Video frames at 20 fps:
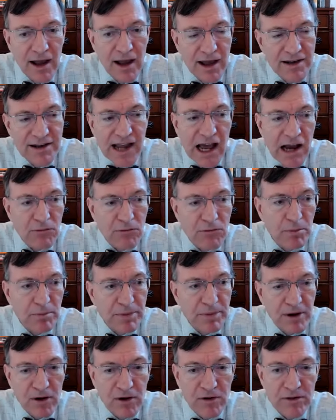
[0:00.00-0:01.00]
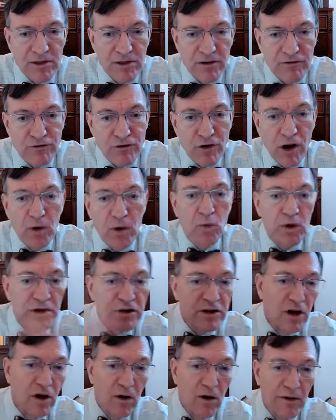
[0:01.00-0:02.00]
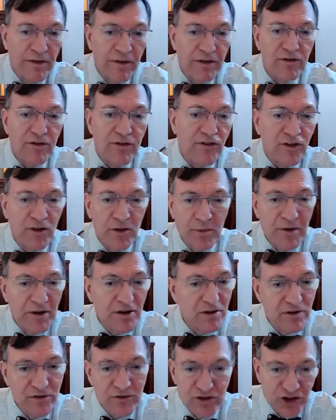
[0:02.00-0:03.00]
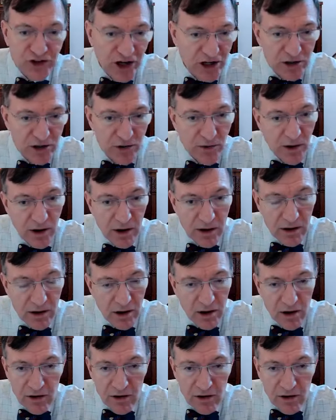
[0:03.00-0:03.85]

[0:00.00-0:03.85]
had not repaired the front window. This is in the middle of January.